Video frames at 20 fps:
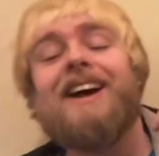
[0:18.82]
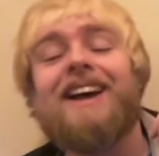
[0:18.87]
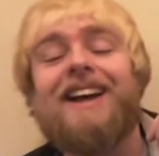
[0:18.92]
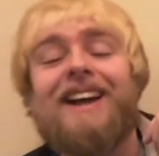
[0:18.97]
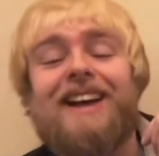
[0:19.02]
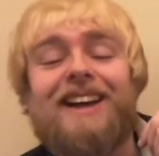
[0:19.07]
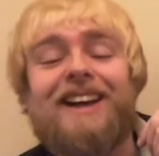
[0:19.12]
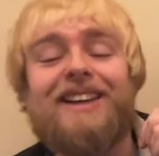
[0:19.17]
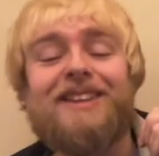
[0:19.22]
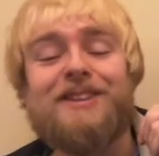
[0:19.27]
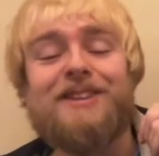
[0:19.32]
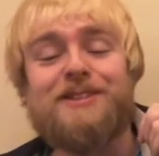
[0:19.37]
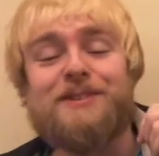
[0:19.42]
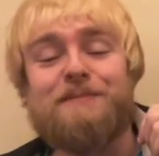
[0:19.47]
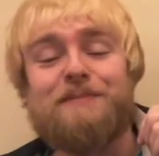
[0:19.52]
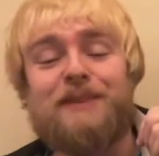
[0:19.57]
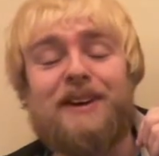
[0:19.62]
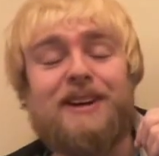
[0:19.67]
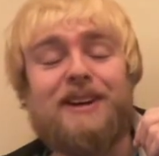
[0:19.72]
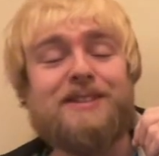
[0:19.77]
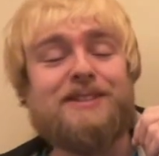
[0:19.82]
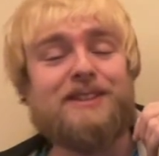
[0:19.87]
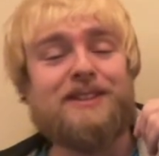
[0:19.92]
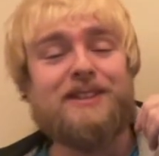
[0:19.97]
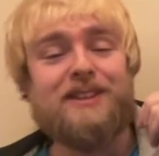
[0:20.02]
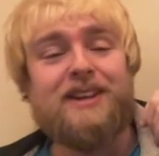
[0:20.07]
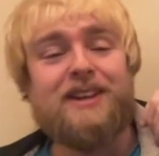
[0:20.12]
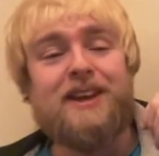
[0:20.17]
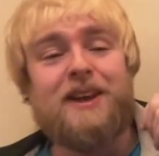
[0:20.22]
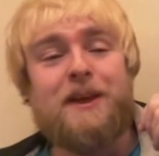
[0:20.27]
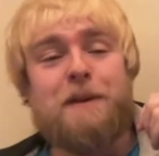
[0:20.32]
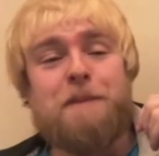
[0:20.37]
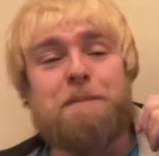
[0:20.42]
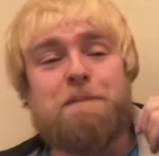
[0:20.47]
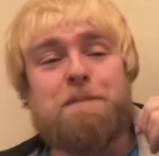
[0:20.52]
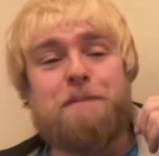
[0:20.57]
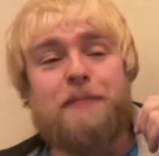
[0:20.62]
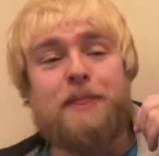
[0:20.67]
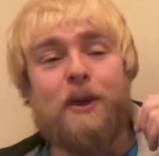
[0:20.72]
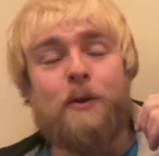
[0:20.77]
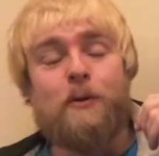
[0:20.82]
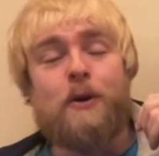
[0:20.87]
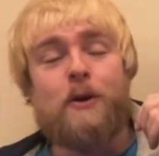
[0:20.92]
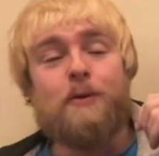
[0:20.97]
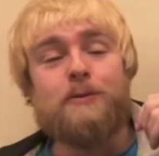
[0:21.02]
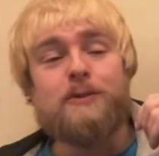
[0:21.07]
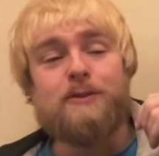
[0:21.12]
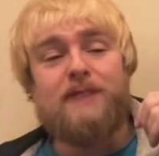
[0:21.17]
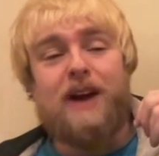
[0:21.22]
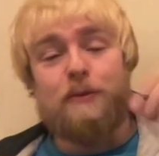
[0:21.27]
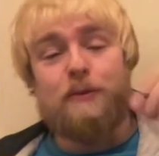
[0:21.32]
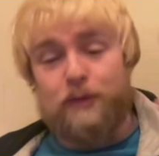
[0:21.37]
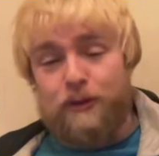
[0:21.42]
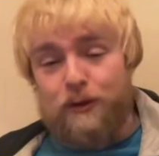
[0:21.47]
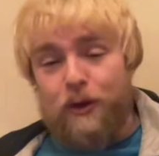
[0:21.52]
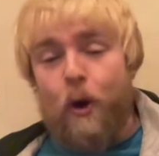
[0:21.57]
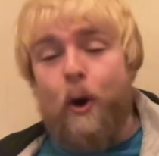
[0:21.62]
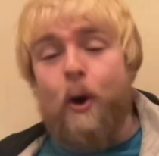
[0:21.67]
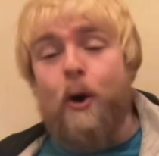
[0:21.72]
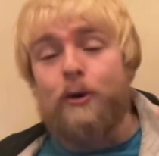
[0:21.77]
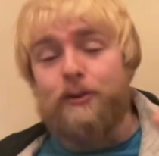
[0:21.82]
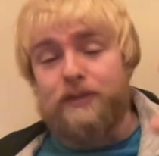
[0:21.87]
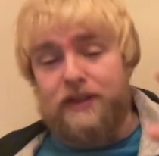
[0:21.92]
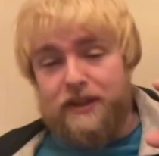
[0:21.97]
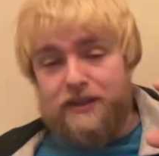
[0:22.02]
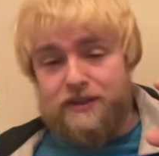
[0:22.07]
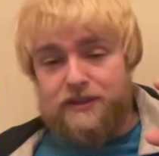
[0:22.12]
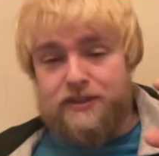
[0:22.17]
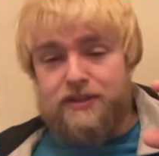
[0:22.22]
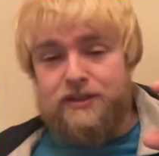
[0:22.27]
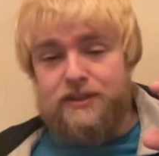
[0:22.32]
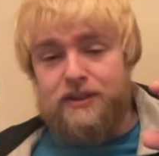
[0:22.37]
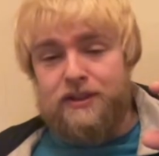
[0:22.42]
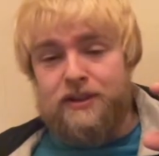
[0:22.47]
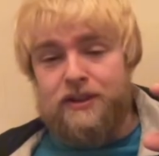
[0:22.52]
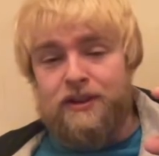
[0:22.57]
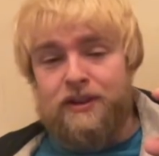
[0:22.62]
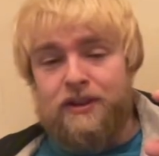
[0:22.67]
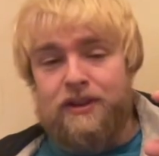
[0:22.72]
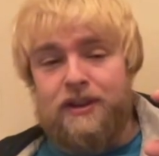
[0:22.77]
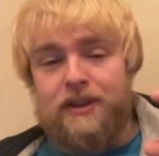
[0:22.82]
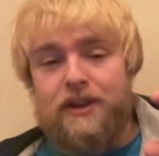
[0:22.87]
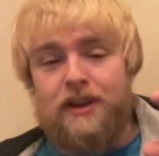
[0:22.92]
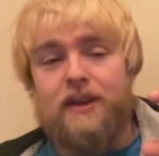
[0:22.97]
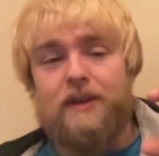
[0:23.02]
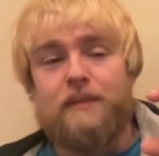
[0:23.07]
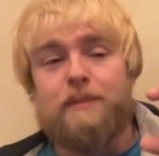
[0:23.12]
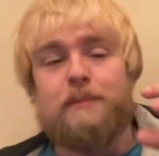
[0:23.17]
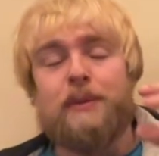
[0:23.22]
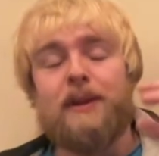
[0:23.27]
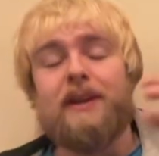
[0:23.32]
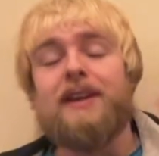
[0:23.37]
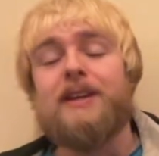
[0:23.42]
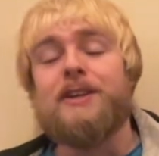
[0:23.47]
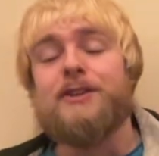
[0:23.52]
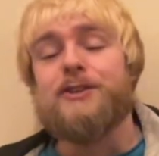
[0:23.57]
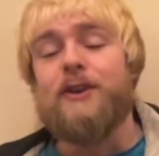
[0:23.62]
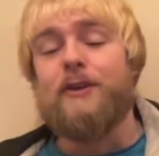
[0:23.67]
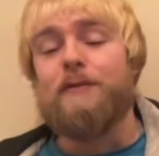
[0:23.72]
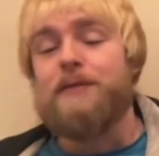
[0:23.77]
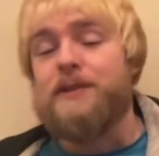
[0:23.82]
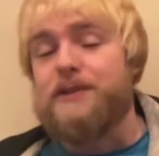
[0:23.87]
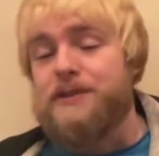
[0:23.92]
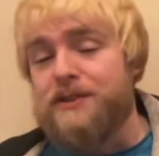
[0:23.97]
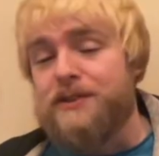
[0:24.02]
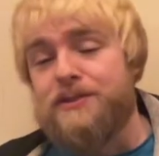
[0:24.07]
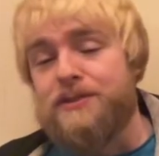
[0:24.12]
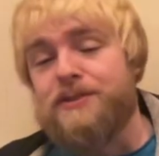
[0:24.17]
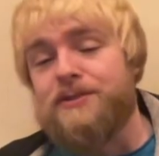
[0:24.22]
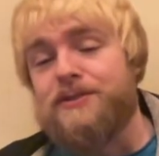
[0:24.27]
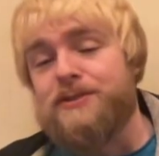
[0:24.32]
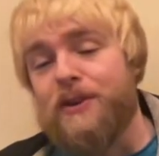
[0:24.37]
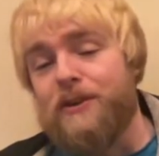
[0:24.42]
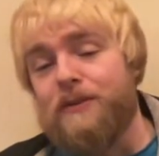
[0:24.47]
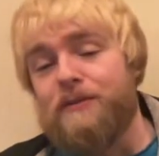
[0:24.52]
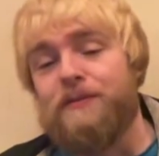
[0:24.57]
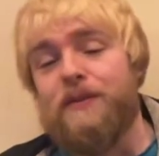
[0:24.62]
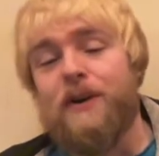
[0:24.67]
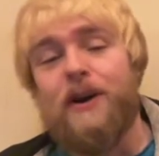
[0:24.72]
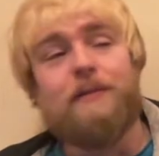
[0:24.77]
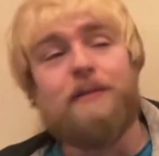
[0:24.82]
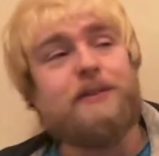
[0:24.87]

there's a person who goes around and audits police officers and so forth.